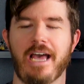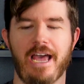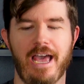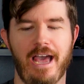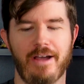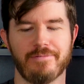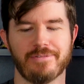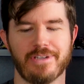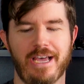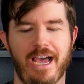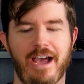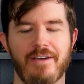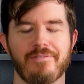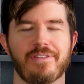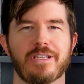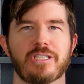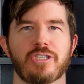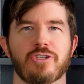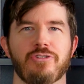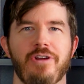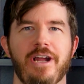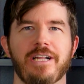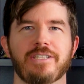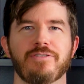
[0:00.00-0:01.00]
I have to have
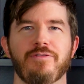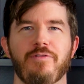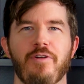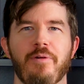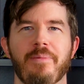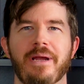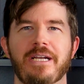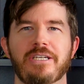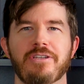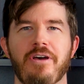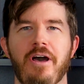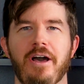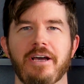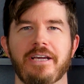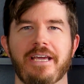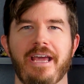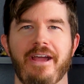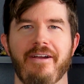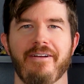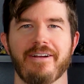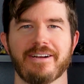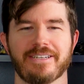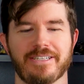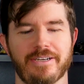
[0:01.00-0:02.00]
this transforming dog
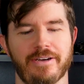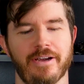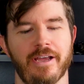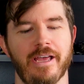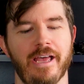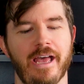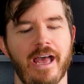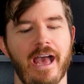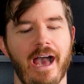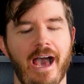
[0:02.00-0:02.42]
character.